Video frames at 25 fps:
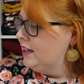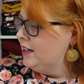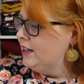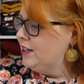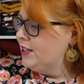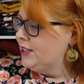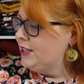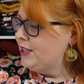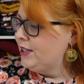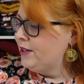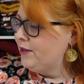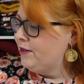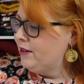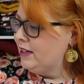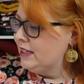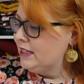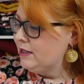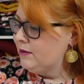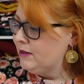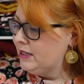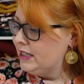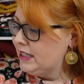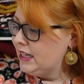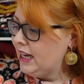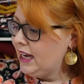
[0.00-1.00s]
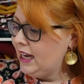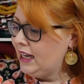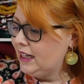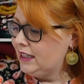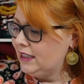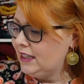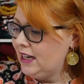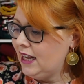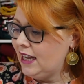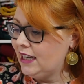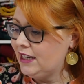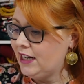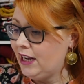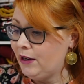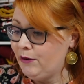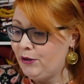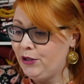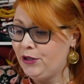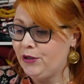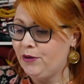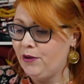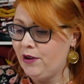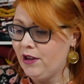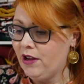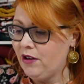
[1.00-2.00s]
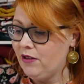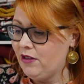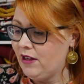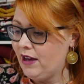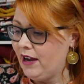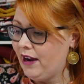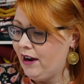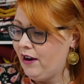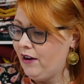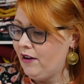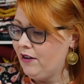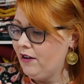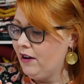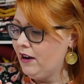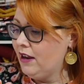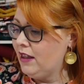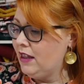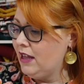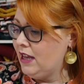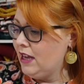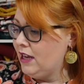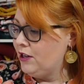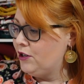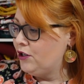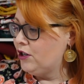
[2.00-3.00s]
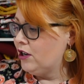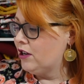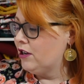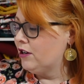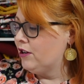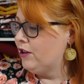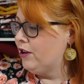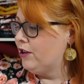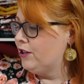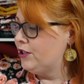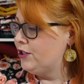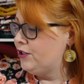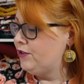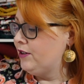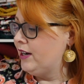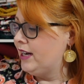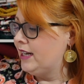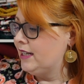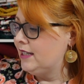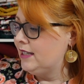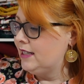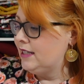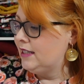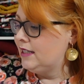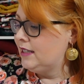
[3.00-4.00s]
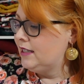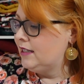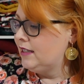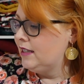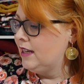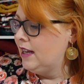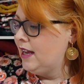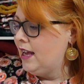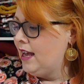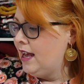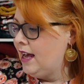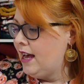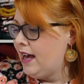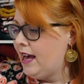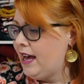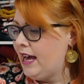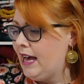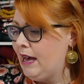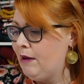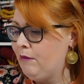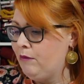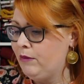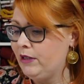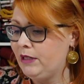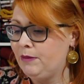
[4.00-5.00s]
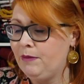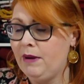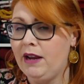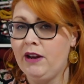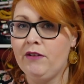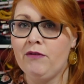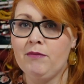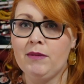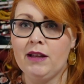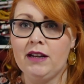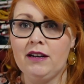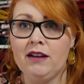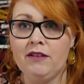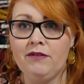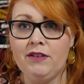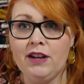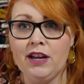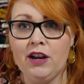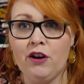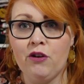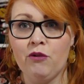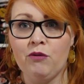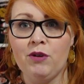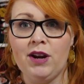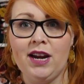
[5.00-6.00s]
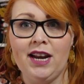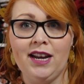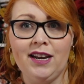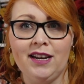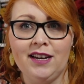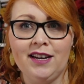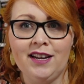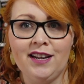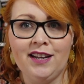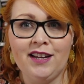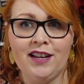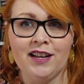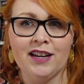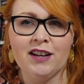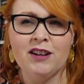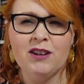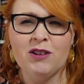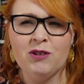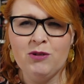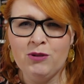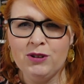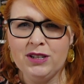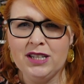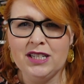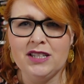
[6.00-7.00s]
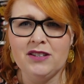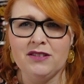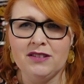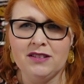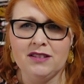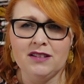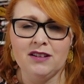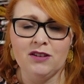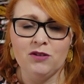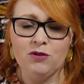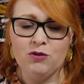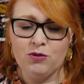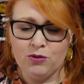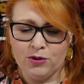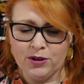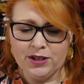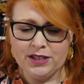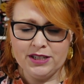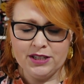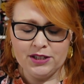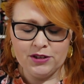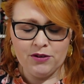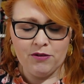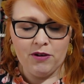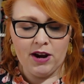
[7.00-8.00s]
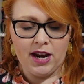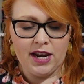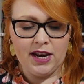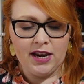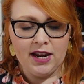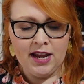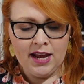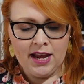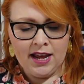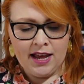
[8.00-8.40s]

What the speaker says: So as I was saying, and I was showing you there, the chocolate notch dress was made from that lovely green, gorgeous green